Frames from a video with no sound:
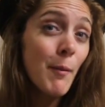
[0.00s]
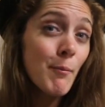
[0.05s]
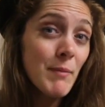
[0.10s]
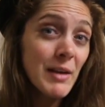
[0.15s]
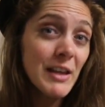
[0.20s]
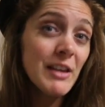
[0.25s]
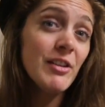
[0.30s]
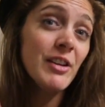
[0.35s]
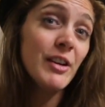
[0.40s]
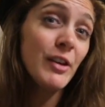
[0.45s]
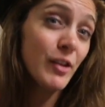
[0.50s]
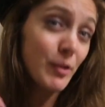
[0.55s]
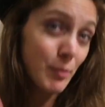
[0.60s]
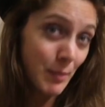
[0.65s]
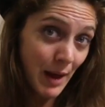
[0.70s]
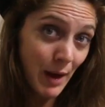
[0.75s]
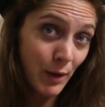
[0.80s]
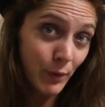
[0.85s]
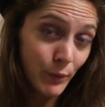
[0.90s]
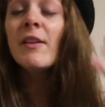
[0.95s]
a minty
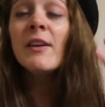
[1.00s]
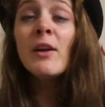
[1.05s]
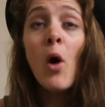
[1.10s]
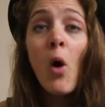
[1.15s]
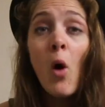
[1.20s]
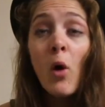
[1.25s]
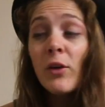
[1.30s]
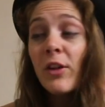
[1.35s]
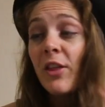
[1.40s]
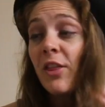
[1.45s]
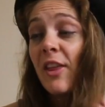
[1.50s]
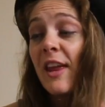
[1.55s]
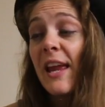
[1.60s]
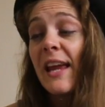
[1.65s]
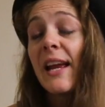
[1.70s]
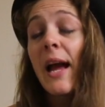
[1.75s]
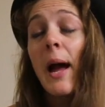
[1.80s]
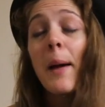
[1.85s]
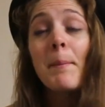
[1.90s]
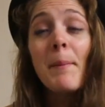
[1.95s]
smell. The odd
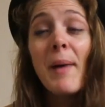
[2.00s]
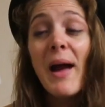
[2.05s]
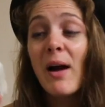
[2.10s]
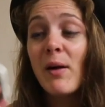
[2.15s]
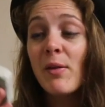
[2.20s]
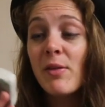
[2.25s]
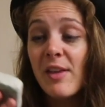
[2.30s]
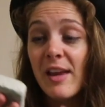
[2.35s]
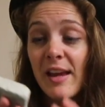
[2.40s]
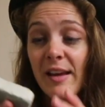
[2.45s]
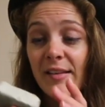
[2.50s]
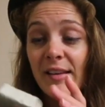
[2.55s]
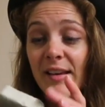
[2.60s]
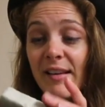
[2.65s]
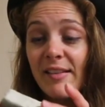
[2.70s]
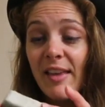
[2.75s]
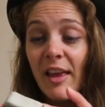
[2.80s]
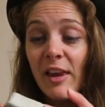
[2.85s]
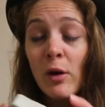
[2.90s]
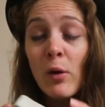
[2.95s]
thing about this
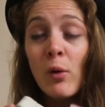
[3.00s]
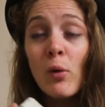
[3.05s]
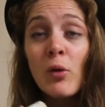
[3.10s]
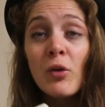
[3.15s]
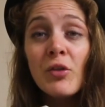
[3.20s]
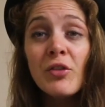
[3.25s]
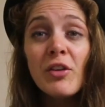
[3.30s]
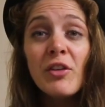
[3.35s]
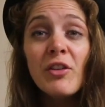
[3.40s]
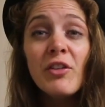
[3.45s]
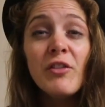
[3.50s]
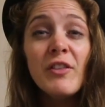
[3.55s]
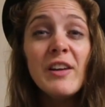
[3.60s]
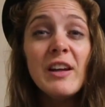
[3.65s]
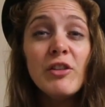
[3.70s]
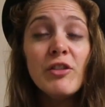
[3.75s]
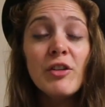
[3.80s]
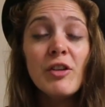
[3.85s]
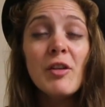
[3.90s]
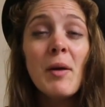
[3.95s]
is that it also
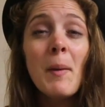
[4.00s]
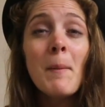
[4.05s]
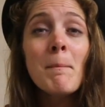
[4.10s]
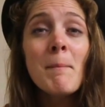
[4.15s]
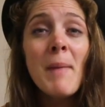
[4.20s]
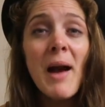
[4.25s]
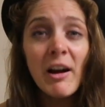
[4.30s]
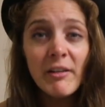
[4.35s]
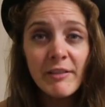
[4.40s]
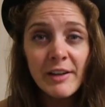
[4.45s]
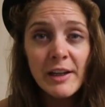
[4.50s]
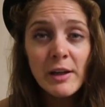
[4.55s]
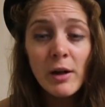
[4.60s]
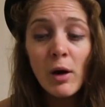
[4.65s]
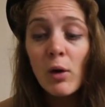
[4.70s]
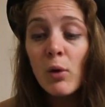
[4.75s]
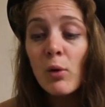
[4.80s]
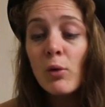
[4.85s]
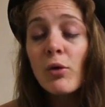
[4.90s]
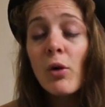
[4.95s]
features
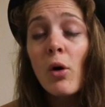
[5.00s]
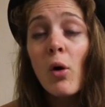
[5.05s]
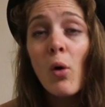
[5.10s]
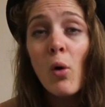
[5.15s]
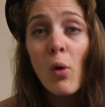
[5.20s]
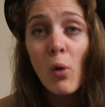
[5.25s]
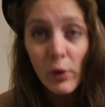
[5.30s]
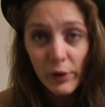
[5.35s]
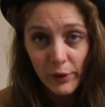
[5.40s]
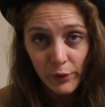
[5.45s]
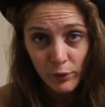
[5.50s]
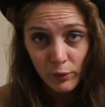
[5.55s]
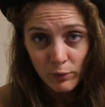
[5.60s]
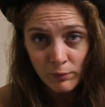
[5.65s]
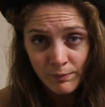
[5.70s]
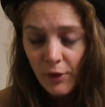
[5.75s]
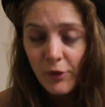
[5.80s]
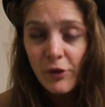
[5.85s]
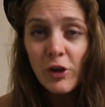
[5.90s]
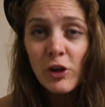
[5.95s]
marigold
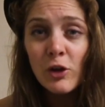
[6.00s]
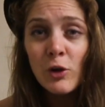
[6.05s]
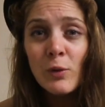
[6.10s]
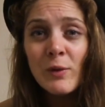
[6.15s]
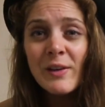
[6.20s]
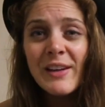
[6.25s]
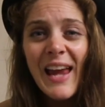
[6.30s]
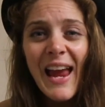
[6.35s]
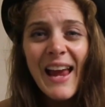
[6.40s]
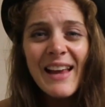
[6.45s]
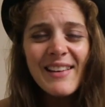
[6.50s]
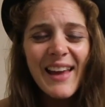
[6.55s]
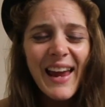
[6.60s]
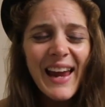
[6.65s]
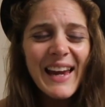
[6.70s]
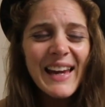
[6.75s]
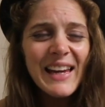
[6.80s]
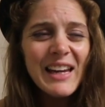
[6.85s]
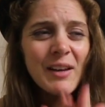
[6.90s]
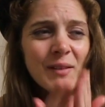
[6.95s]
oil. So you get
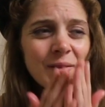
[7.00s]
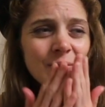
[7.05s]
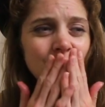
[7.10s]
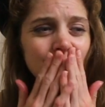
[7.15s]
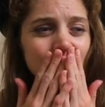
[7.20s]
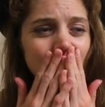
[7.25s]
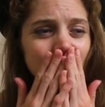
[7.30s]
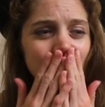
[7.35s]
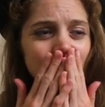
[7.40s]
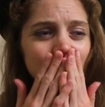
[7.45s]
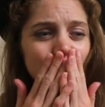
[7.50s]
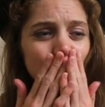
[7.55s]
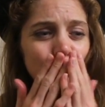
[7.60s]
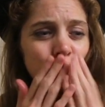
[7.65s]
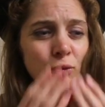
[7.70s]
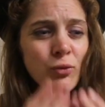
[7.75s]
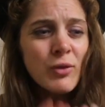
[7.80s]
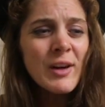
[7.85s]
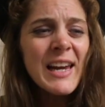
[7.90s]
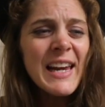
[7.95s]
a
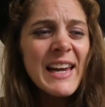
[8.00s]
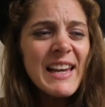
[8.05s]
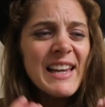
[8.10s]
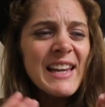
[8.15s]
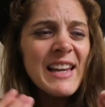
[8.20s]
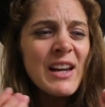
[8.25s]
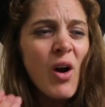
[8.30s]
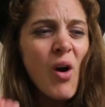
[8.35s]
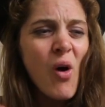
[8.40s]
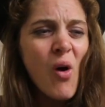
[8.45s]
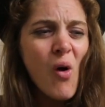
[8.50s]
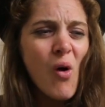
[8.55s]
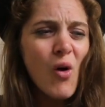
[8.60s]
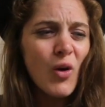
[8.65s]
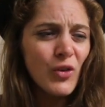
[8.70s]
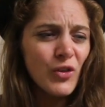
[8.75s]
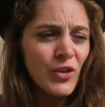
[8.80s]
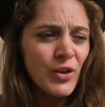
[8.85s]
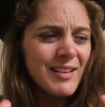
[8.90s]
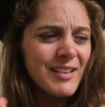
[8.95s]
really
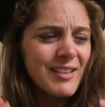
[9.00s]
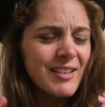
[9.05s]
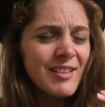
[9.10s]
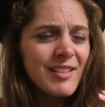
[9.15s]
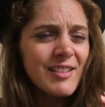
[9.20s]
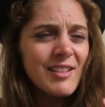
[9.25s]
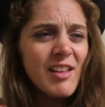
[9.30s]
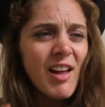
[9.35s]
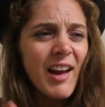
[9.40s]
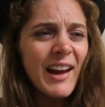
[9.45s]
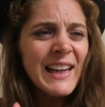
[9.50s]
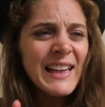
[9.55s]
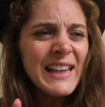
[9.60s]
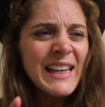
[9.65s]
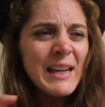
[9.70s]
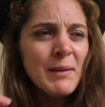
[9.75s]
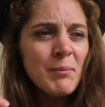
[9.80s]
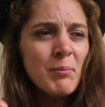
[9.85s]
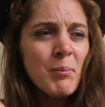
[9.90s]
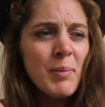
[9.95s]
odd,
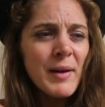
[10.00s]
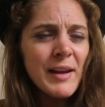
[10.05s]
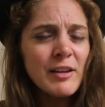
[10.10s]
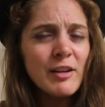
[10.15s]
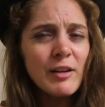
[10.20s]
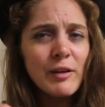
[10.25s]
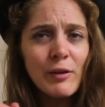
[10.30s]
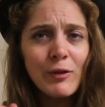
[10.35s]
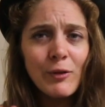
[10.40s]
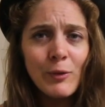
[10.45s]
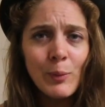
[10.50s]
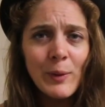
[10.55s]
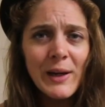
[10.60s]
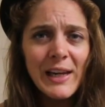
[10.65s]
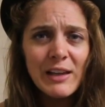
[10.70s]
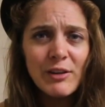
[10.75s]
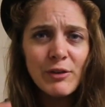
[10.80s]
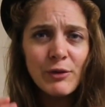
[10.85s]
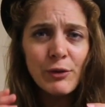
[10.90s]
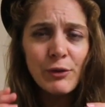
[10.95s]
slightly
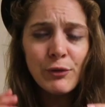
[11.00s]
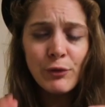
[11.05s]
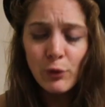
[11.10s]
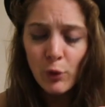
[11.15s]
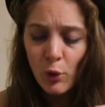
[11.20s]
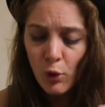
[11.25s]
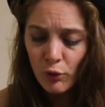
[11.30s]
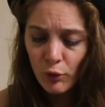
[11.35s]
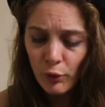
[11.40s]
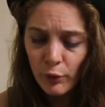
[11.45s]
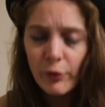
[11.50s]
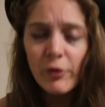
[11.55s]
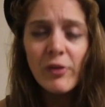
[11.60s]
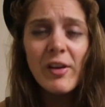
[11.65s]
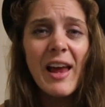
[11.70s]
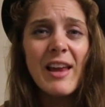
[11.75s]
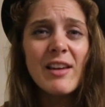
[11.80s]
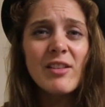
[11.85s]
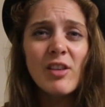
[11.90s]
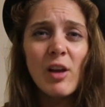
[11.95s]
bittersweet floral
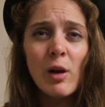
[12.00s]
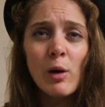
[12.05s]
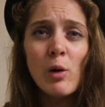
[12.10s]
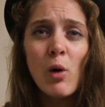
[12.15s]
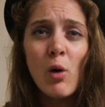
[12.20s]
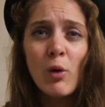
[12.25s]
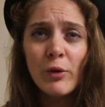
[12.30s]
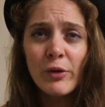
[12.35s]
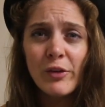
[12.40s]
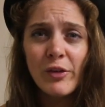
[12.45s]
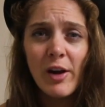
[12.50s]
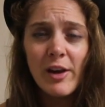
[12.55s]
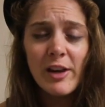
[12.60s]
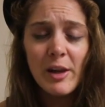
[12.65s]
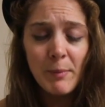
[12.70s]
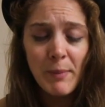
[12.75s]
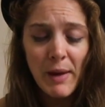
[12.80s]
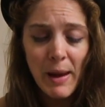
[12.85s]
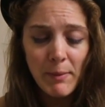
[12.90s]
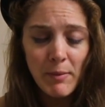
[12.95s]
scent alongside
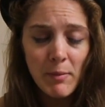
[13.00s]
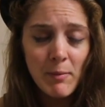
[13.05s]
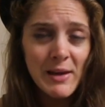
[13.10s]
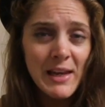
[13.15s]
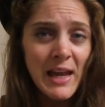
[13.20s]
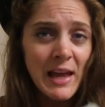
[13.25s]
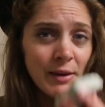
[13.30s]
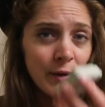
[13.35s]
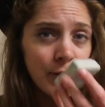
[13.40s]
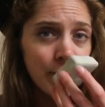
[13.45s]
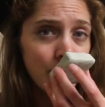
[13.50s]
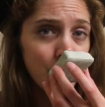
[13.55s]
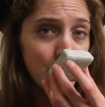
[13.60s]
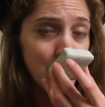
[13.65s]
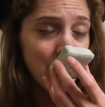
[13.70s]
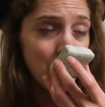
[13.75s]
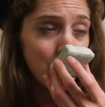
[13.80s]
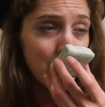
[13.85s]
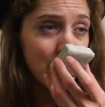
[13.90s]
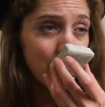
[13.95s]
the peppermint and the
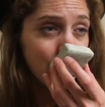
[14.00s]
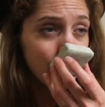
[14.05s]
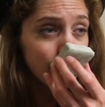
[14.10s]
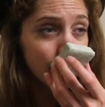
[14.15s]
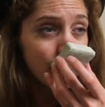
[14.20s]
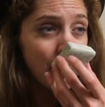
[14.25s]
spearmint.